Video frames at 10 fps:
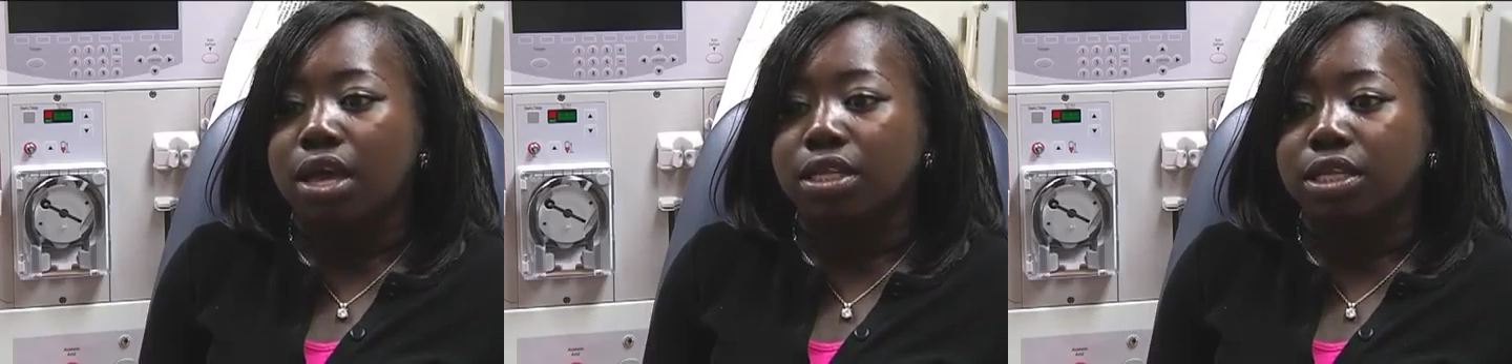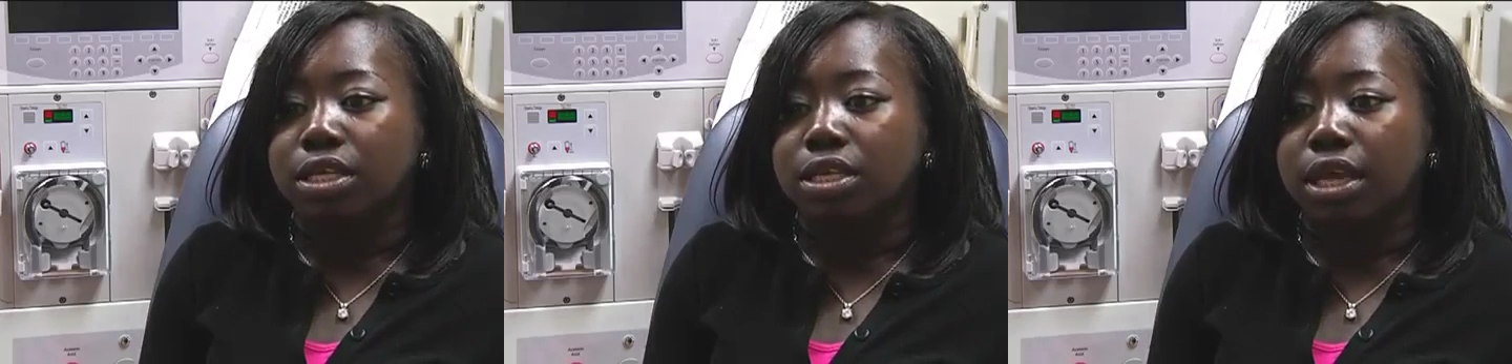
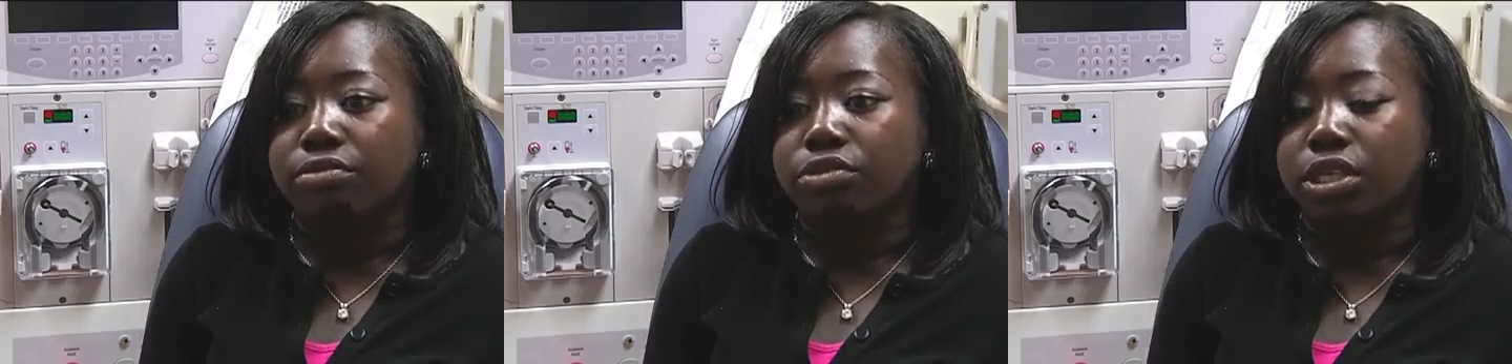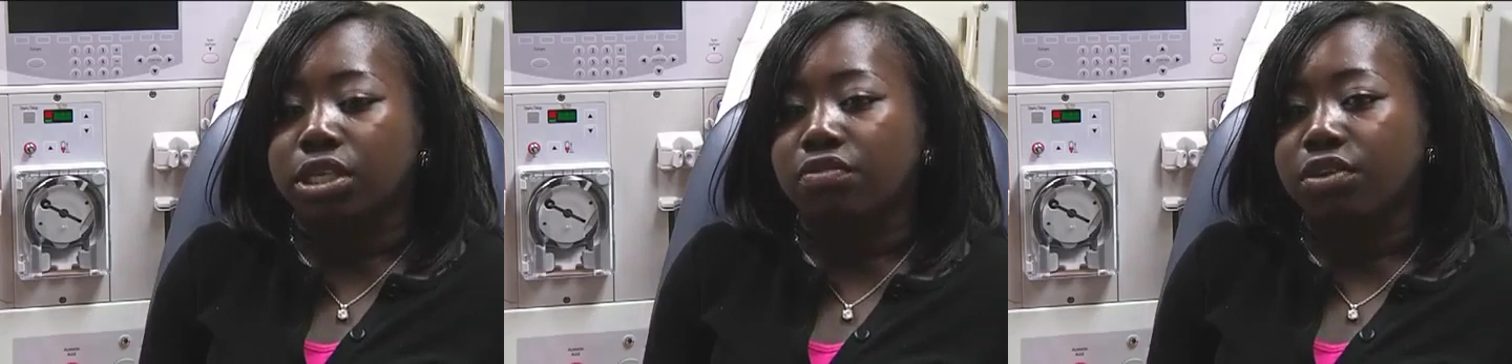until I
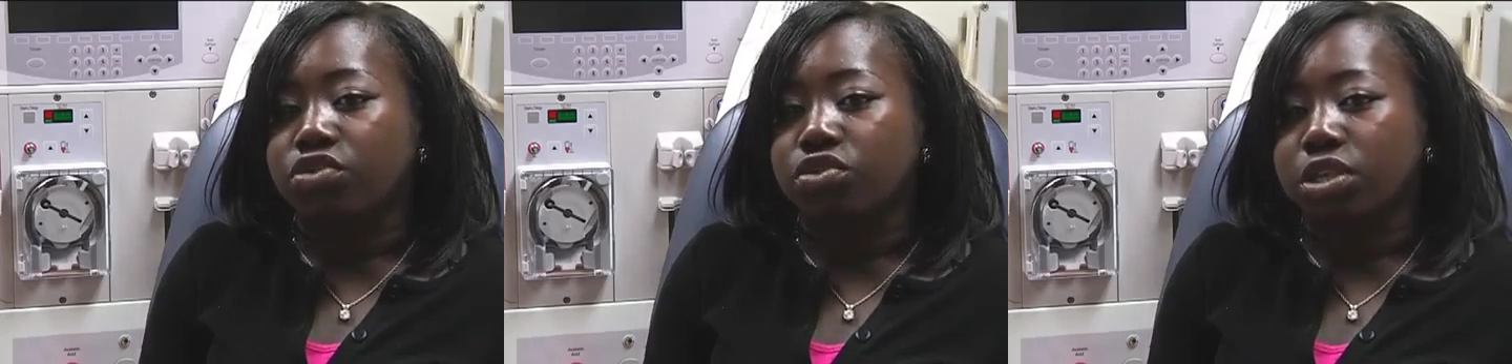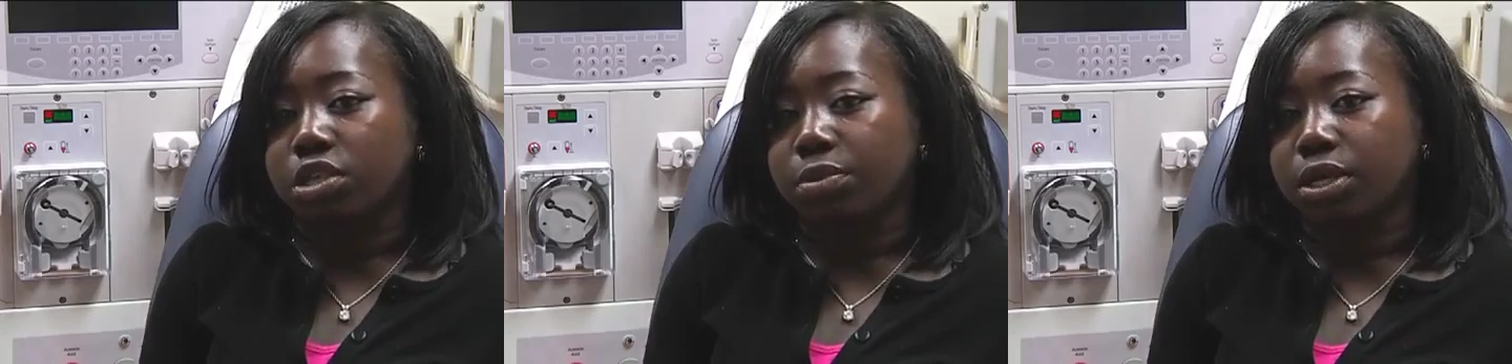receive a
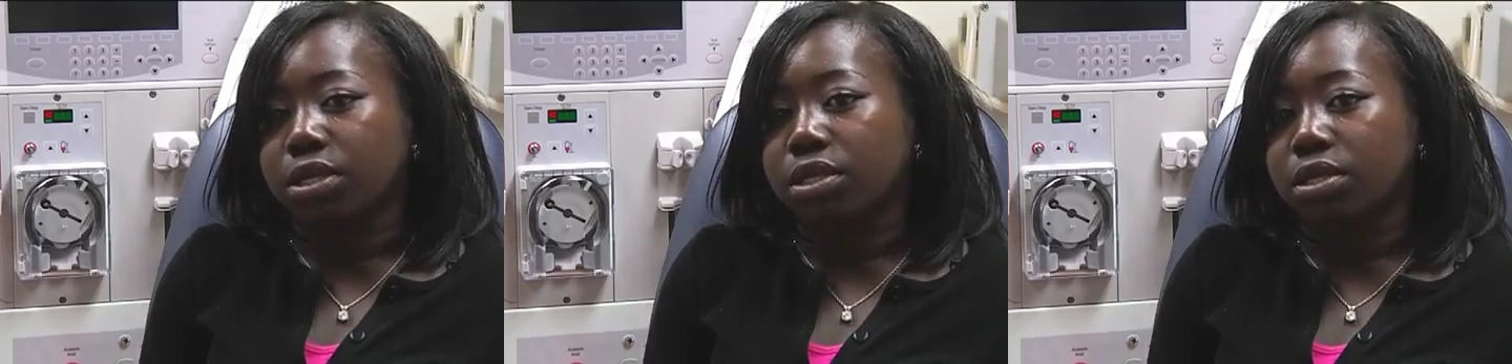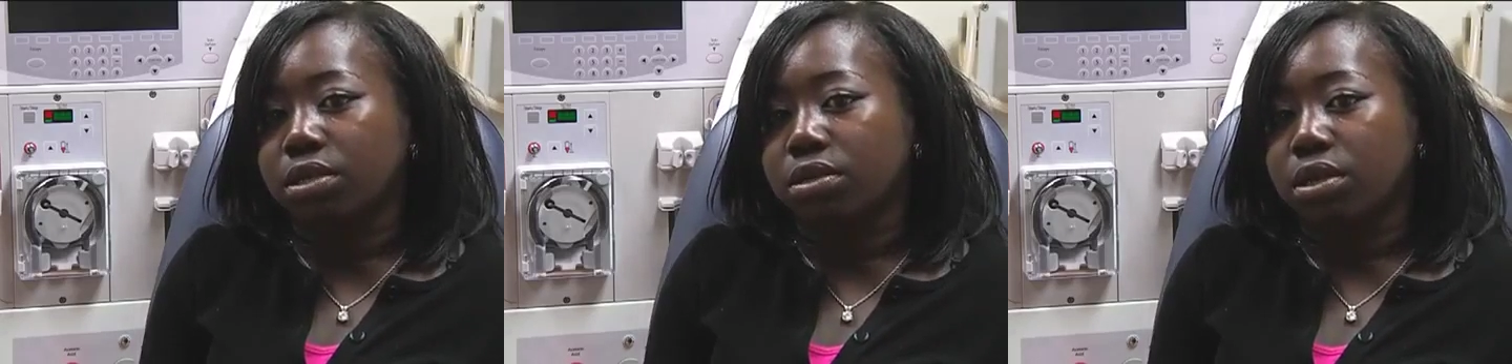transplant
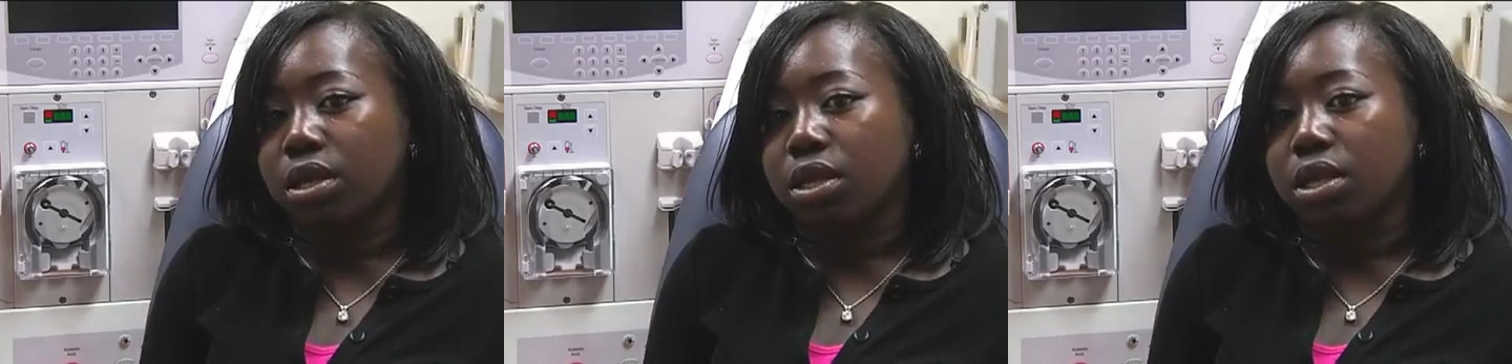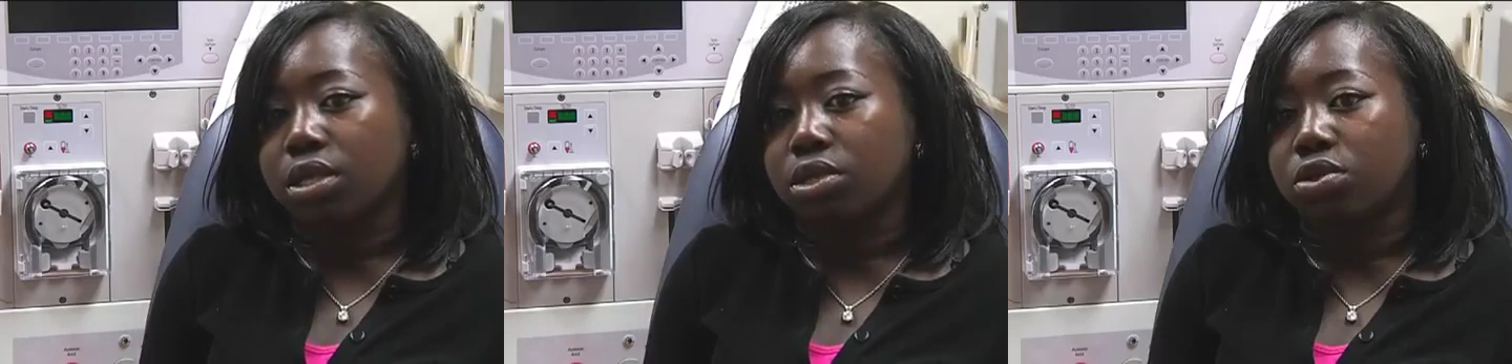
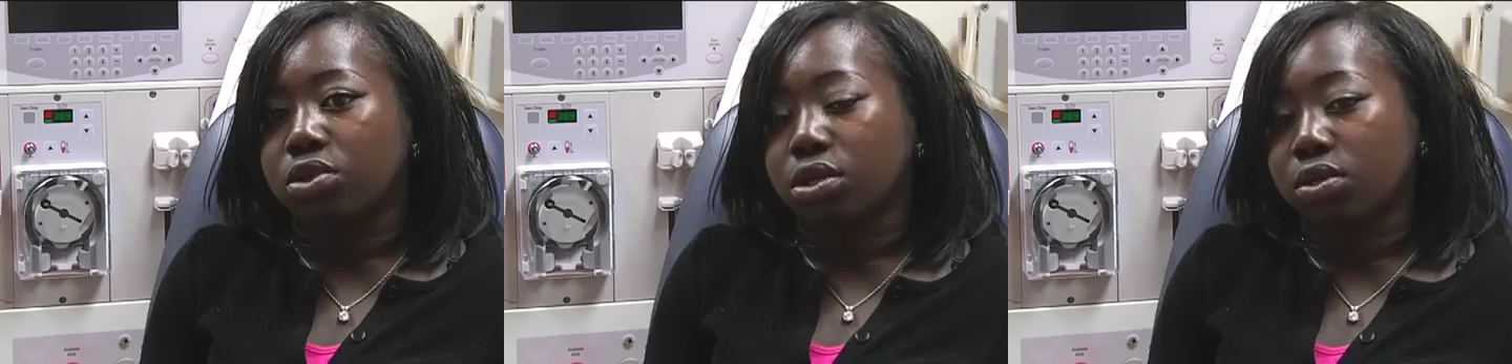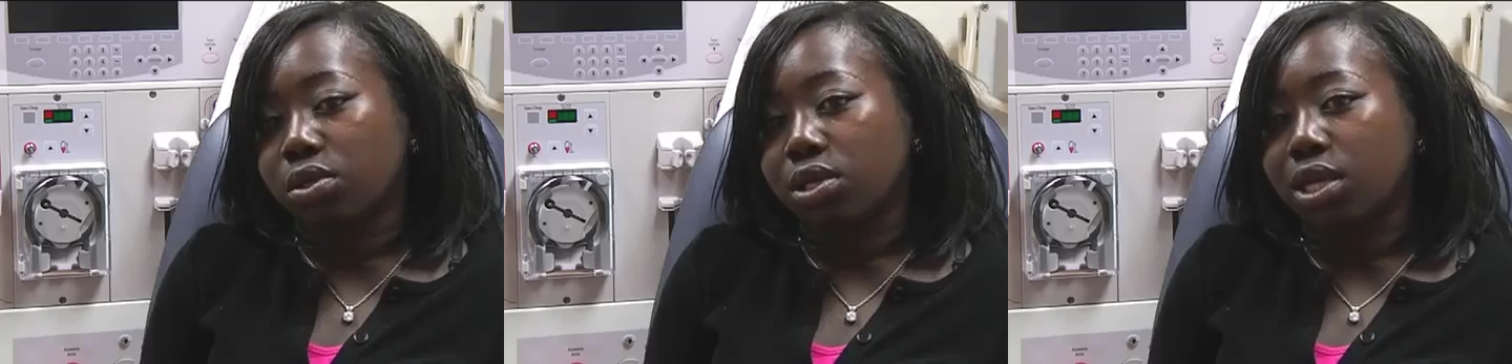in
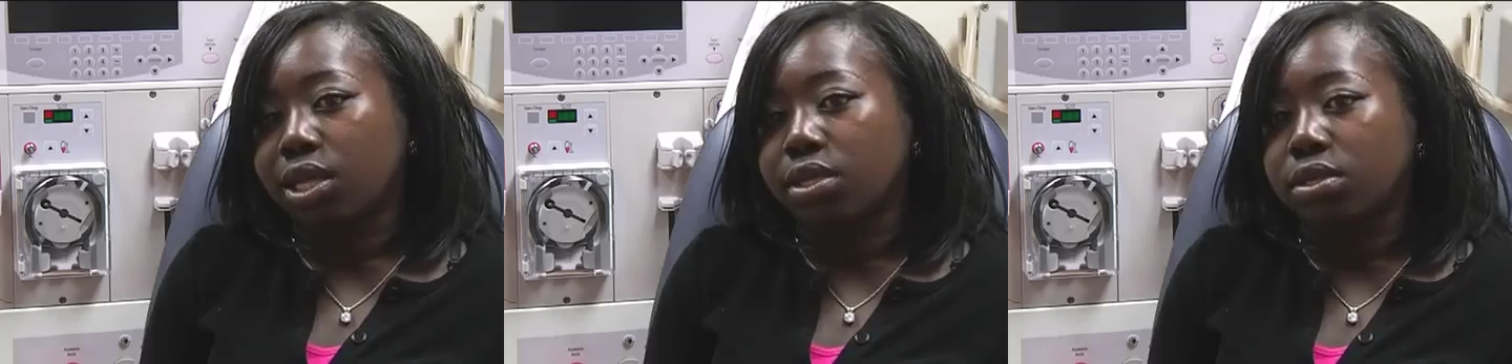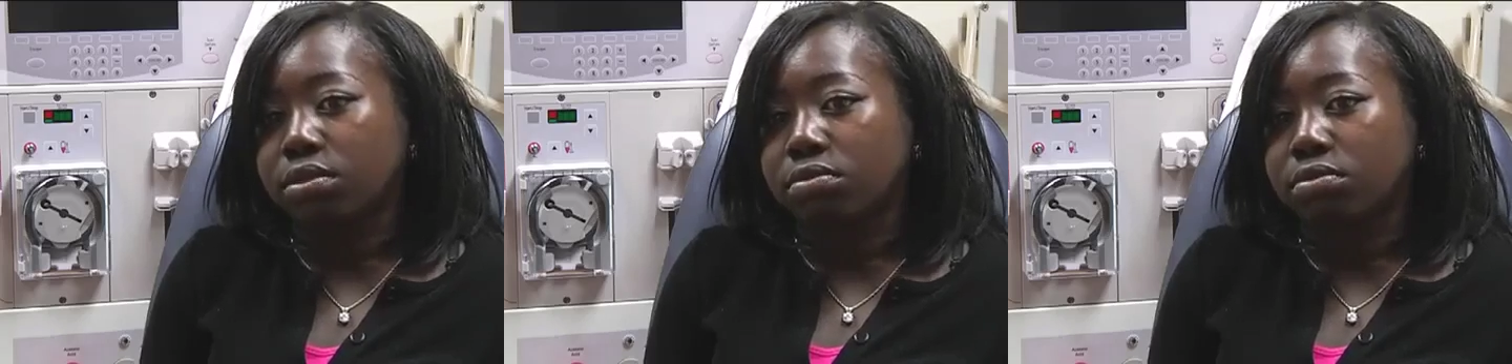2008.